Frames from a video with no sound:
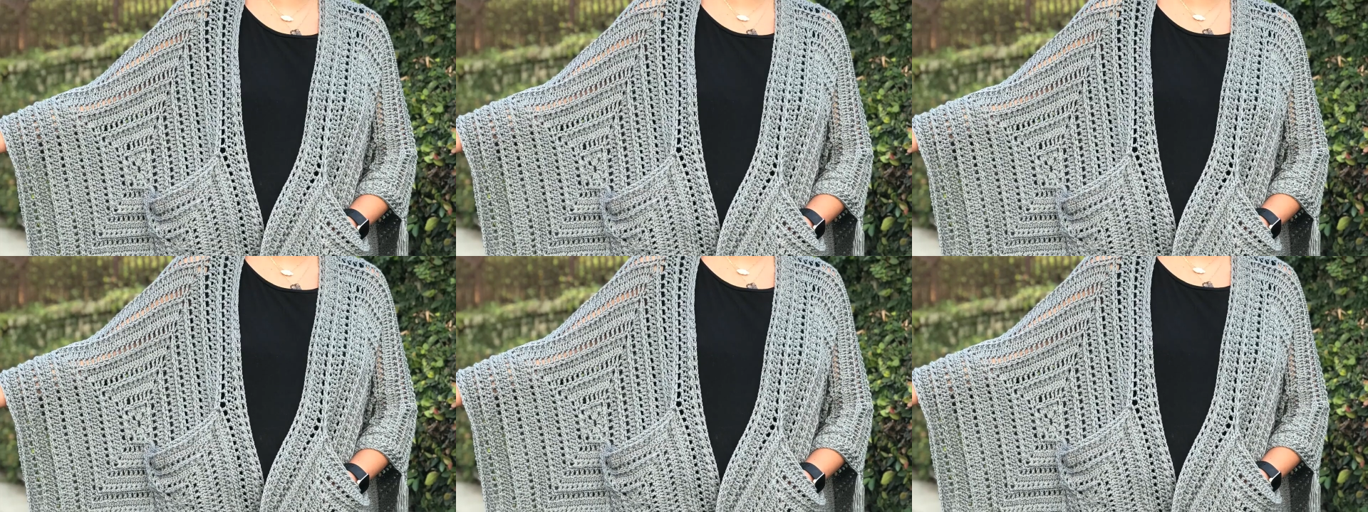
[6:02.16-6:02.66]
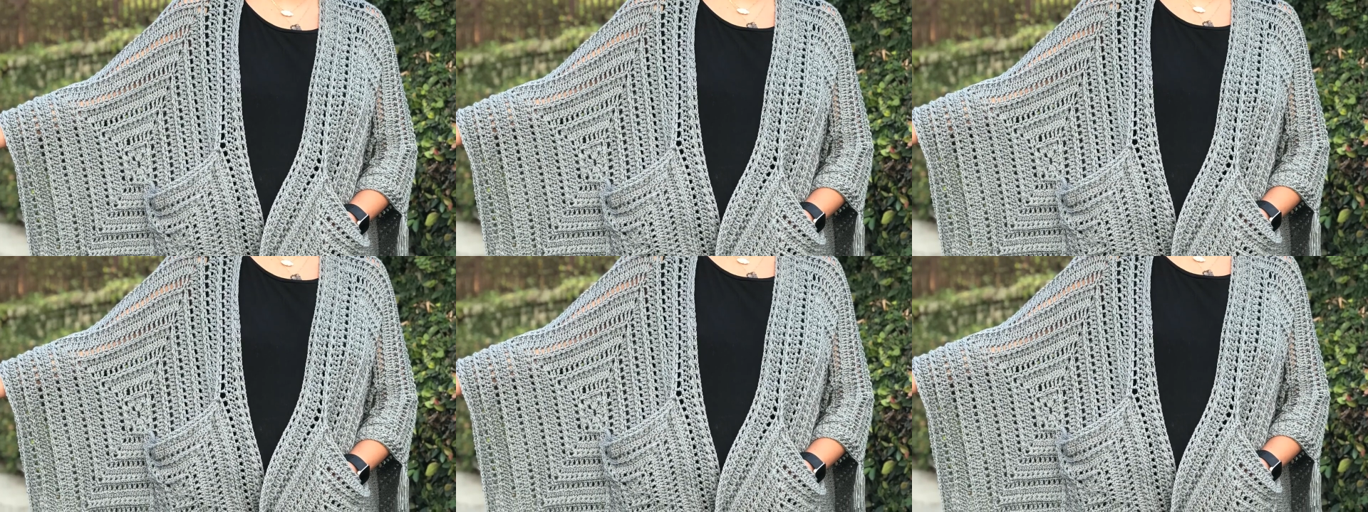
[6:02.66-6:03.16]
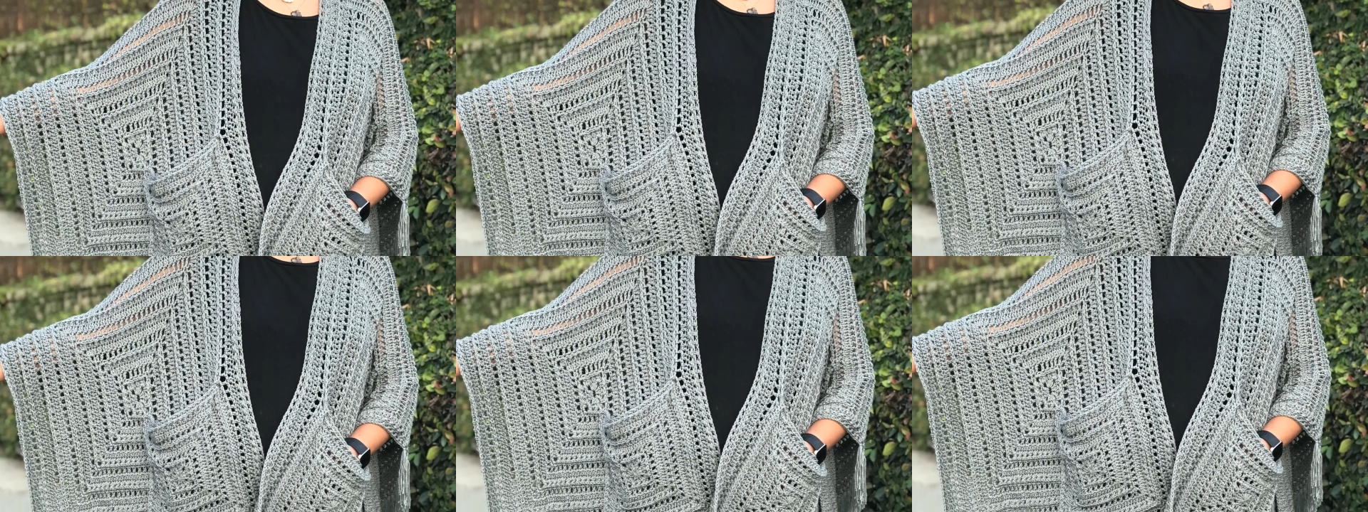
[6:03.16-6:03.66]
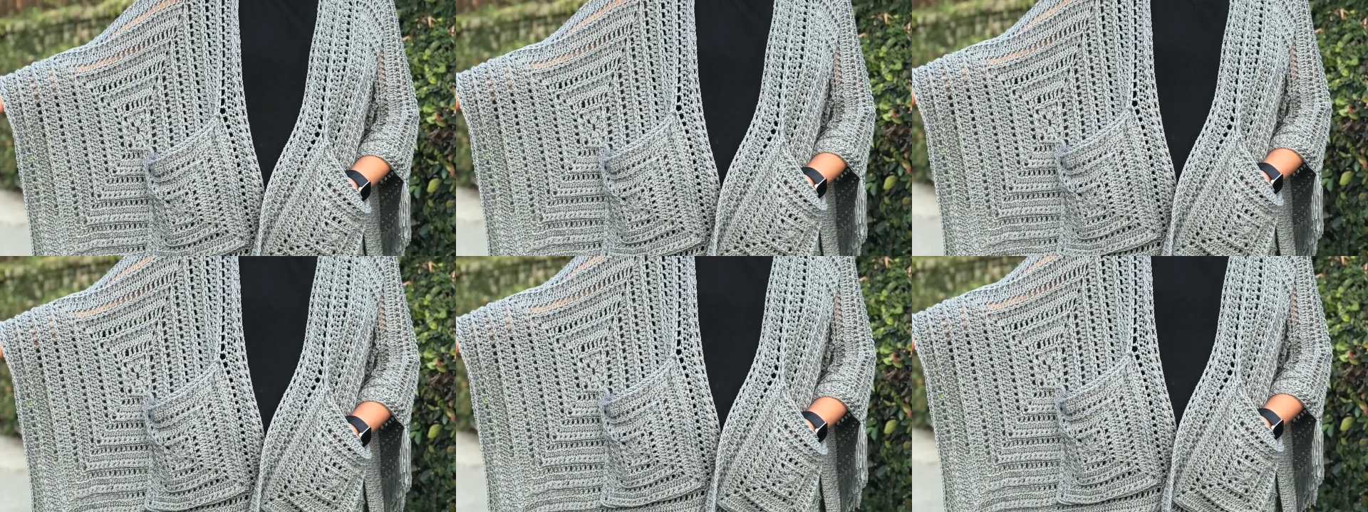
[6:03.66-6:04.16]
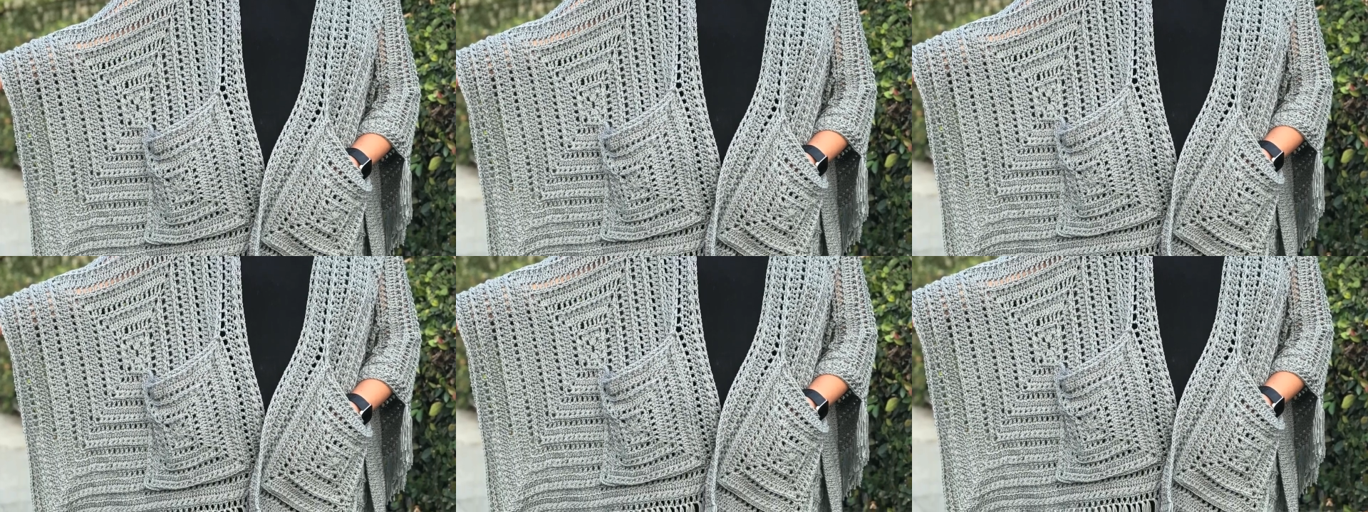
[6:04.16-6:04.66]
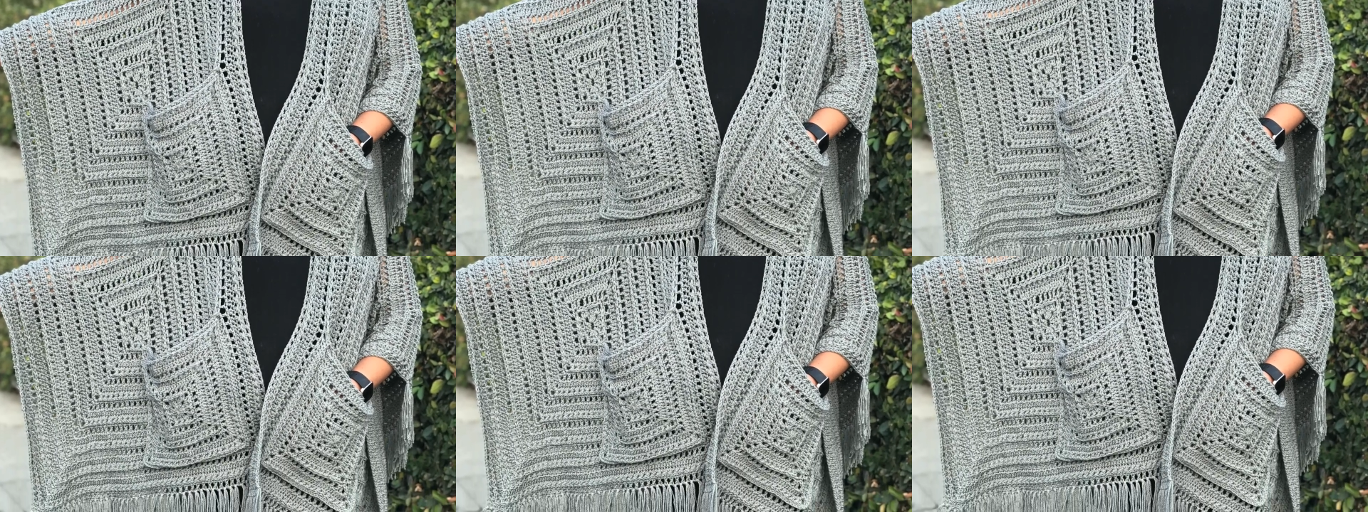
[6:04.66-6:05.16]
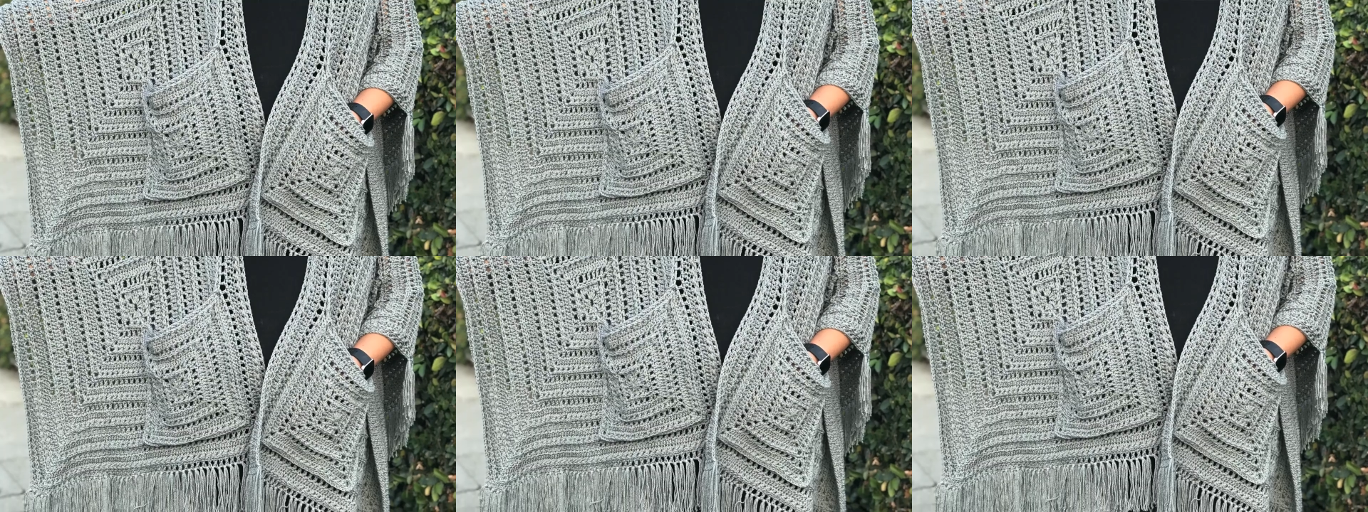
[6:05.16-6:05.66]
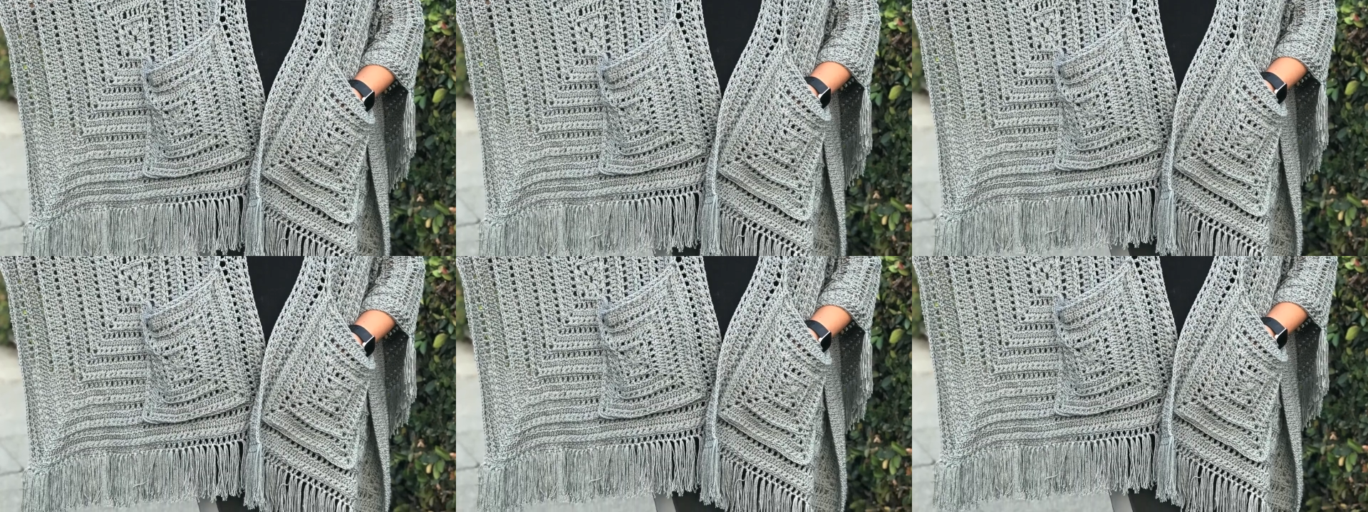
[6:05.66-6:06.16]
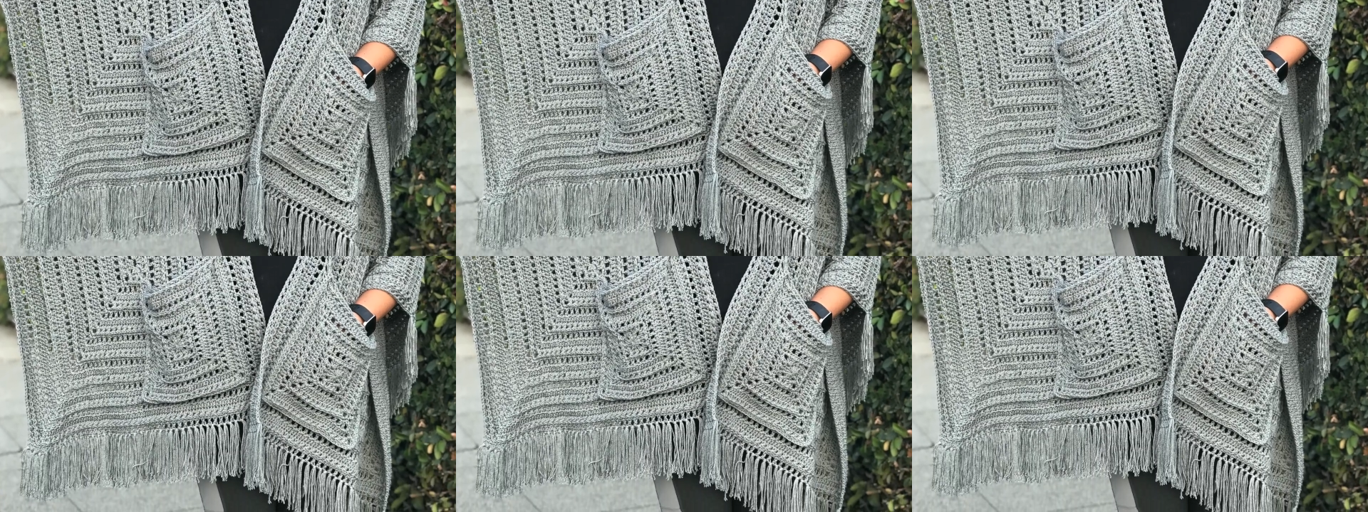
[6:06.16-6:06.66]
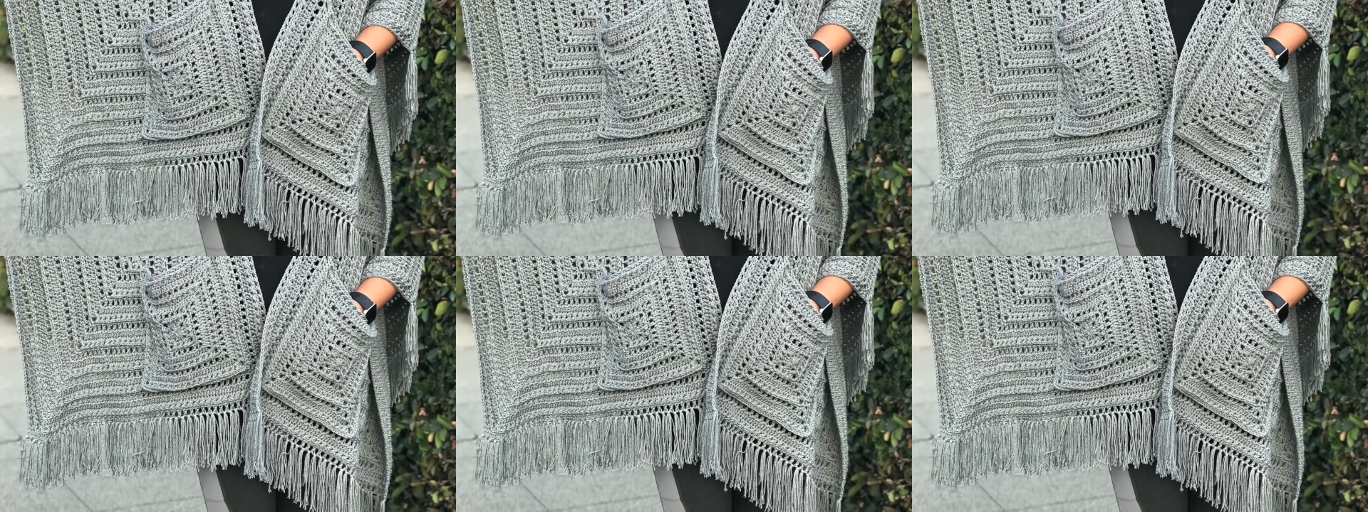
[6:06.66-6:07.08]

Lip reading: (no speaker visible)